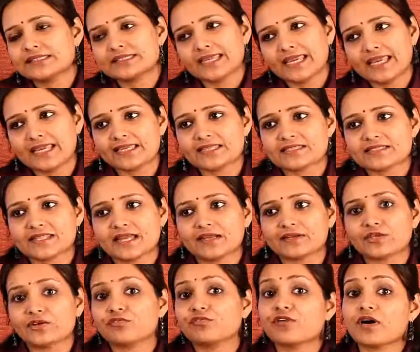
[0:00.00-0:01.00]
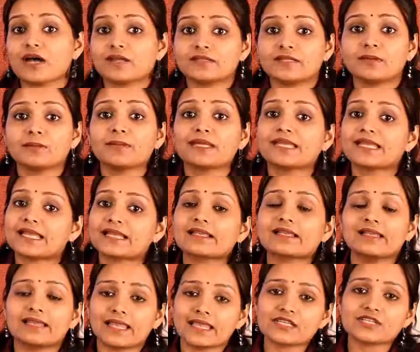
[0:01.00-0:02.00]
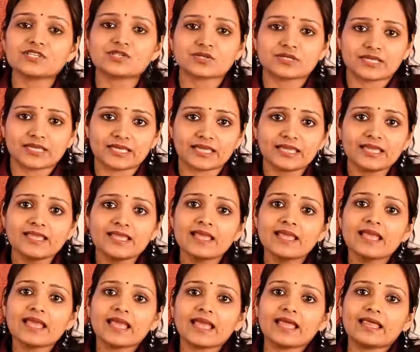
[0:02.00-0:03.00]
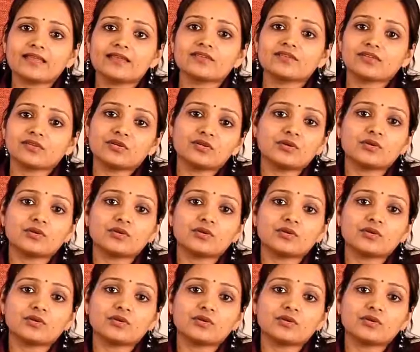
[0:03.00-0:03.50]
thinks that your father may get late today, and